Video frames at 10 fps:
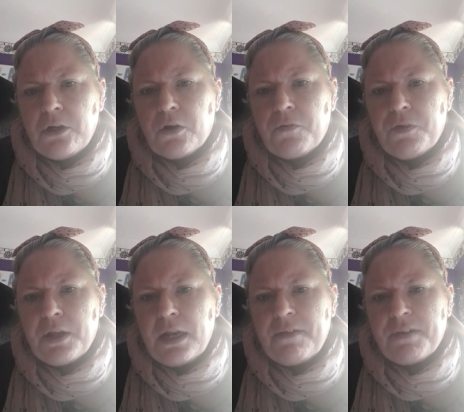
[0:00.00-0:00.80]
you look for the
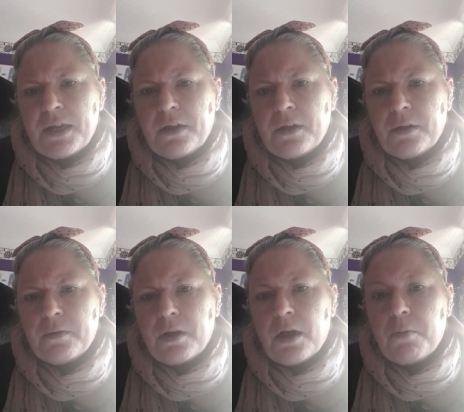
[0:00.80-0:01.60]
living
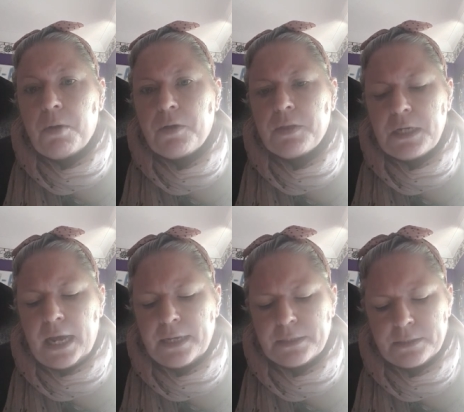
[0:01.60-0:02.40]
among the
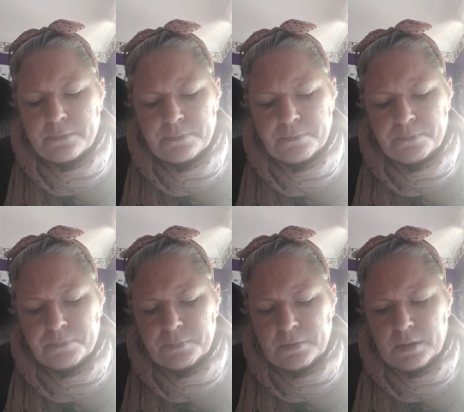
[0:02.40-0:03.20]
dead?
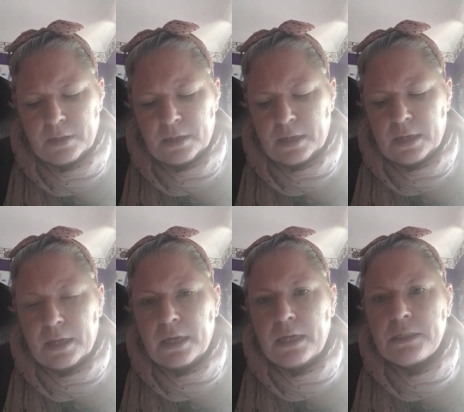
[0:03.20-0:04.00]

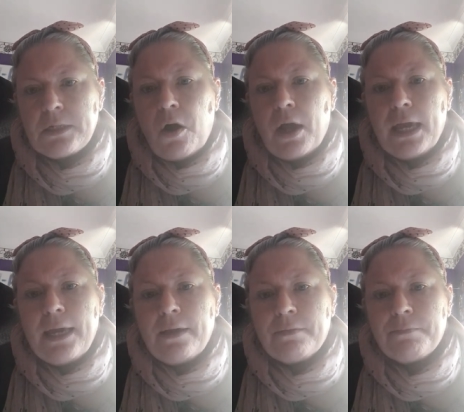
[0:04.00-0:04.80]
He is not
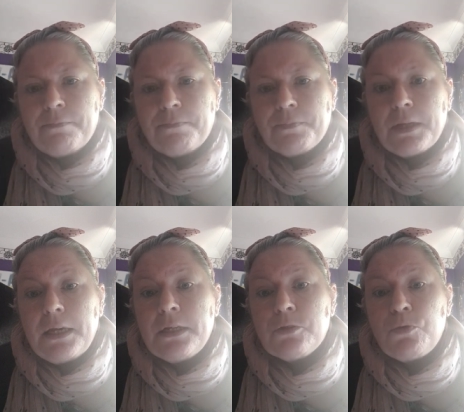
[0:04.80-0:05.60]
here,
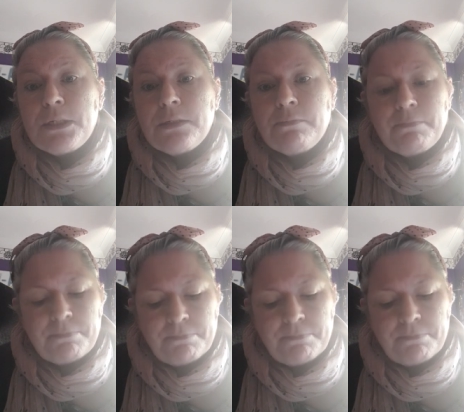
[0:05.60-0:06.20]
he is risen.